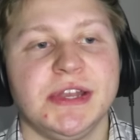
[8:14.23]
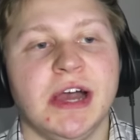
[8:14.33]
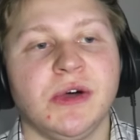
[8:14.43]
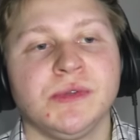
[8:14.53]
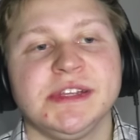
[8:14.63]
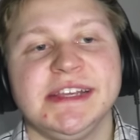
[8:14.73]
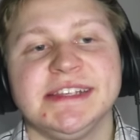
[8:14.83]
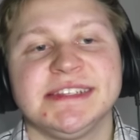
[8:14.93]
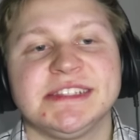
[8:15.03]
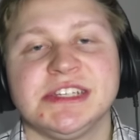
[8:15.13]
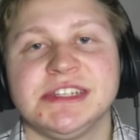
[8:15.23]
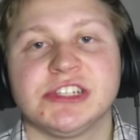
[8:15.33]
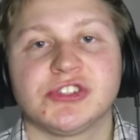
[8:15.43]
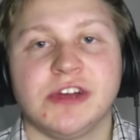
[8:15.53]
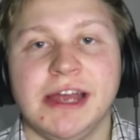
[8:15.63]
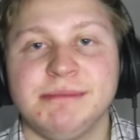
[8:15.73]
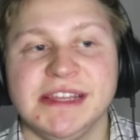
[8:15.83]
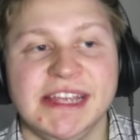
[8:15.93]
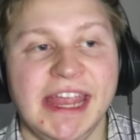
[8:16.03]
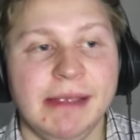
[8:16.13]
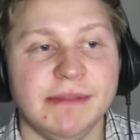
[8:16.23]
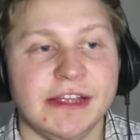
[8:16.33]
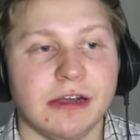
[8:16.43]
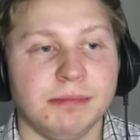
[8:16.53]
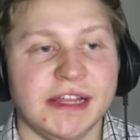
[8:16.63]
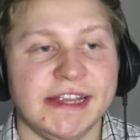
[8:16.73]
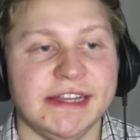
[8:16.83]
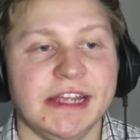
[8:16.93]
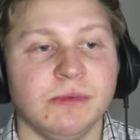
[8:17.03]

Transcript: Not only is it to describe the game they are playing